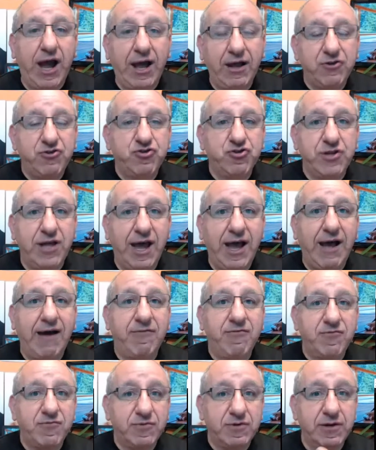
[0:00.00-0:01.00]
should
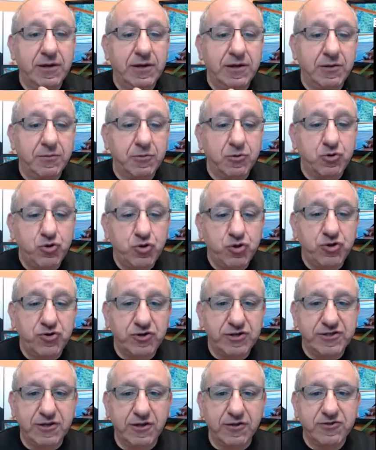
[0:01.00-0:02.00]
have good
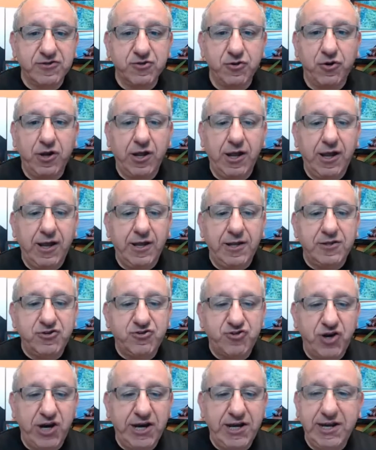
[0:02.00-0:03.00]
results. So
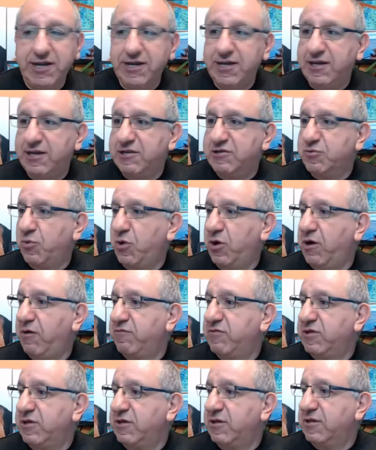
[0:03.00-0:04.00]
training is one
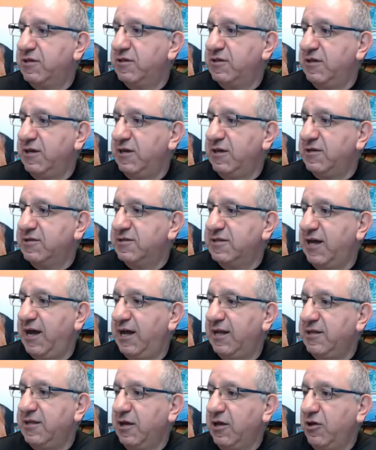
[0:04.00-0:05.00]
of the things
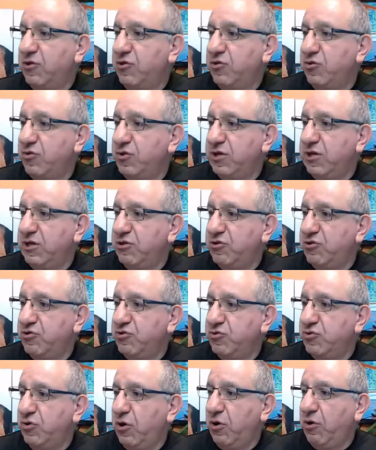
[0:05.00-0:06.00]
that you need to